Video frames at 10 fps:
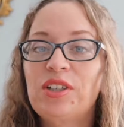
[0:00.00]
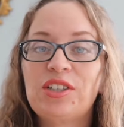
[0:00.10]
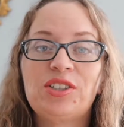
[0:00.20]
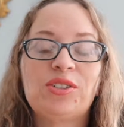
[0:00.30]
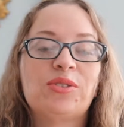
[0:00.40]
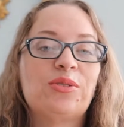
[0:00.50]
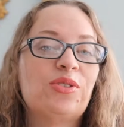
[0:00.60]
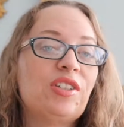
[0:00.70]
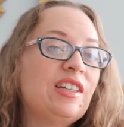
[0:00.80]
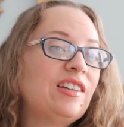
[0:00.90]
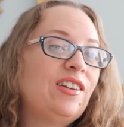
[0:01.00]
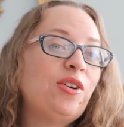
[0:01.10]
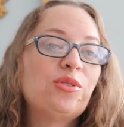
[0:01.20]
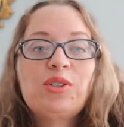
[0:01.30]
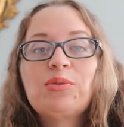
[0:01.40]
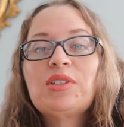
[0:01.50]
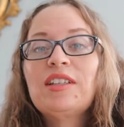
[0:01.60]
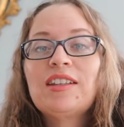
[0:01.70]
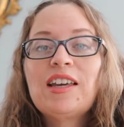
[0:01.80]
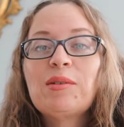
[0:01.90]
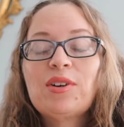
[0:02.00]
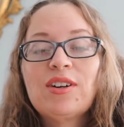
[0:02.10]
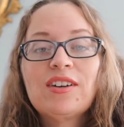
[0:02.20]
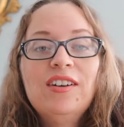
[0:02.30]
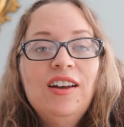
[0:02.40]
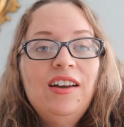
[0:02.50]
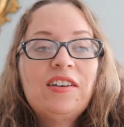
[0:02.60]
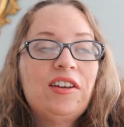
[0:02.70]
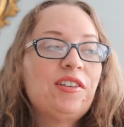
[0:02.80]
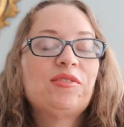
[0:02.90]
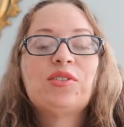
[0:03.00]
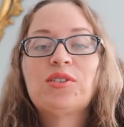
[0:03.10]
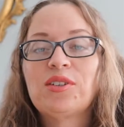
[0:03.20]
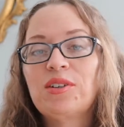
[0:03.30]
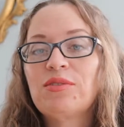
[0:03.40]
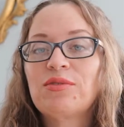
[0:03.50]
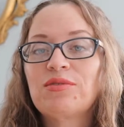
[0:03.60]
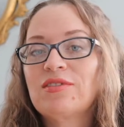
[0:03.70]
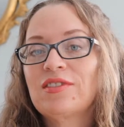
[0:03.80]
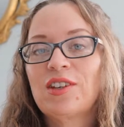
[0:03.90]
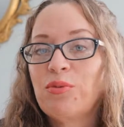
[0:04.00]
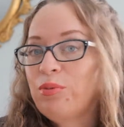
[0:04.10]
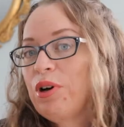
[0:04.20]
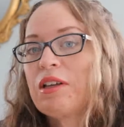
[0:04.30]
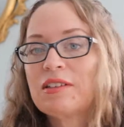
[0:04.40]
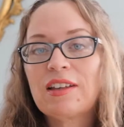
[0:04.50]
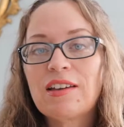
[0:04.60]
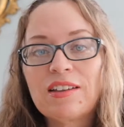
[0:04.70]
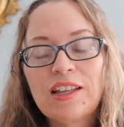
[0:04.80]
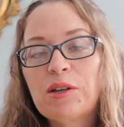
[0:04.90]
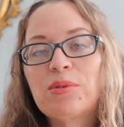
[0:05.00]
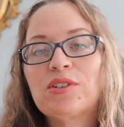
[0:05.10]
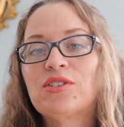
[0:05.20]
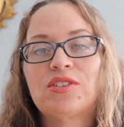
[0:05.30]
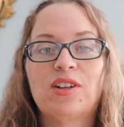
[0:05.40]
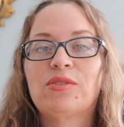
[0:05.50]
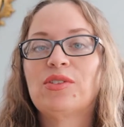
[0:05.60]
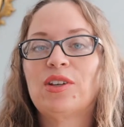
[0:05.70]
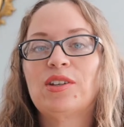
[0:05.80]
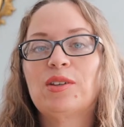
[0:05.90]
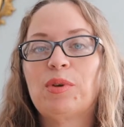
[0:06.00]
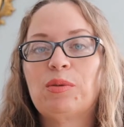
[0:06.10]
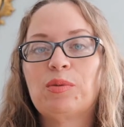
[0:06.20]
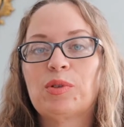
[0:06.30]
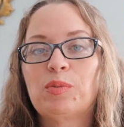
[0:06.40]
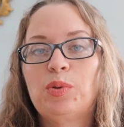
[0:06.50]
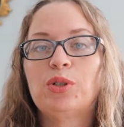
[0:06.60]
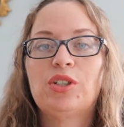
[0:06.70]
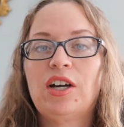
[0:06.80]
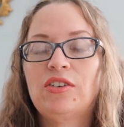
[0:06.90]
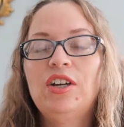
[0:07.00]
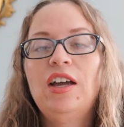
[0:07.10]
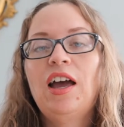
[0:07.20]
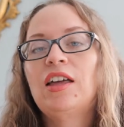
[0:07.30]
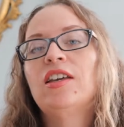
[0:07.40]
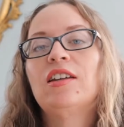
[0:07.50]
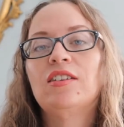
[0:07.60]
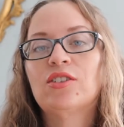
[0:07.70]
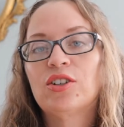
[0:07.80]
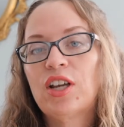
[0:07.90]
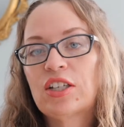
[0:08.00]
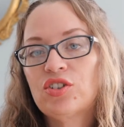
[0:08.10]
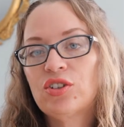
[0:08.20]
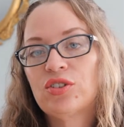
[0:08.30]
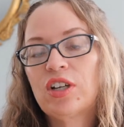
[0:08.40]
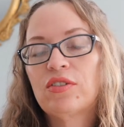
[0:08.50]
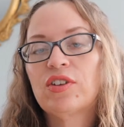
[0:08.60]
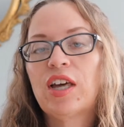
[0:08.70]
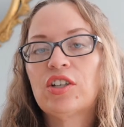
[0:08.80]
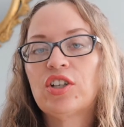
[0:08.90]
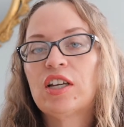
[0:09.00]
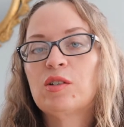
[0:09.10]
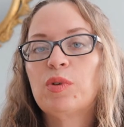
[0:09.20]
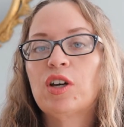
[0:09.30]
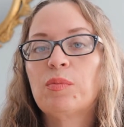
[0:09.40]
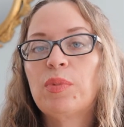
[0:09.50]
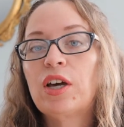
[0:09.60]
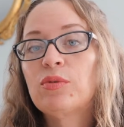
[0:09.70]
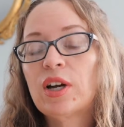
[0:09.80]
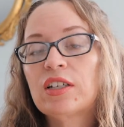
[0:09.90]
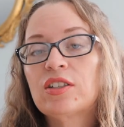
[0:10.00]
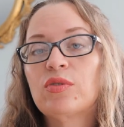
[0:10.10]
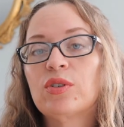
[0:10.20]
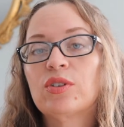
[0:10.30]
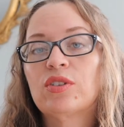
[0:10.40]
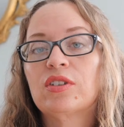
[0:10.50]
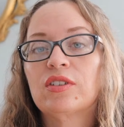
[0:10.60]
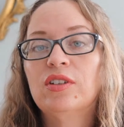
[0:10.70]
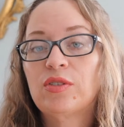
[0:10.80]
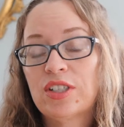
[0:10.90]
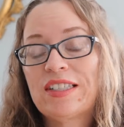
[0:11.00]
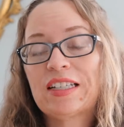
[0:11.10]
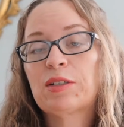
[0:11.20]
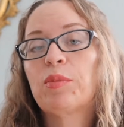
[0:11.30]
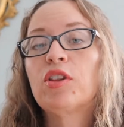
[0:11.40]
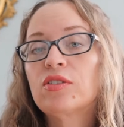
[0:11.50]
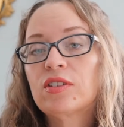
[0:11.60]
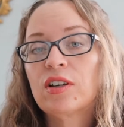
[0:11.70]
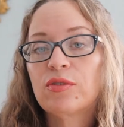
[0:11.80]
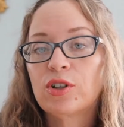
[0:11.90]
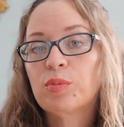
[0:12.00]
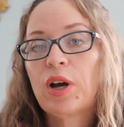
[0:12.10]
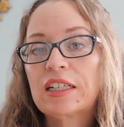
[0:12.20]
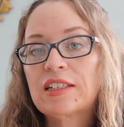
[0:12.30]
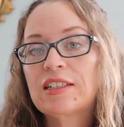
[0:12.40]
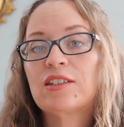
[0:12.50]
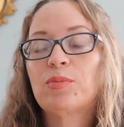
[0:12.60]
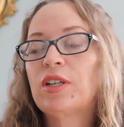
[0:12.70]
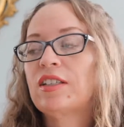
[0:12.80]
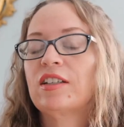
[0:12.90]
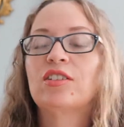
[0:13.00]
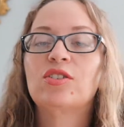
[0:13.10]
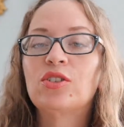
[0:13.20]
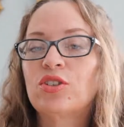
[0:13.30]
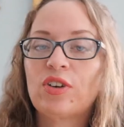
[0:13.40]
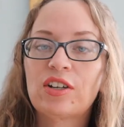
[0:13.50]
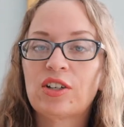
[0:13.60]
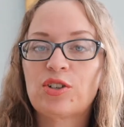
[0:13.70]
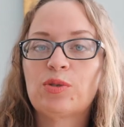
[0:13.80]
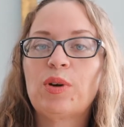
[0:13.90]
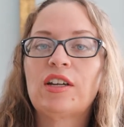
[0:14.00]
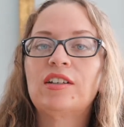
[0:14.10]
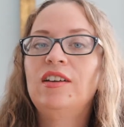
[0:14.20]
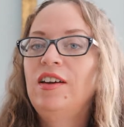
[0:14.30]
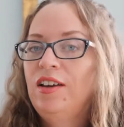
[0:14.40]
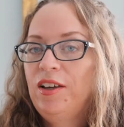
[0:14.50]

issues, didn't know she was in labor, not even sure if there was like a labor, it's just all of a sudden the baby was pushed out. And then her next children after that, she had to be on bed rest for 6 months of her pregnancy. So basically, as soon as she found out she was pregnant,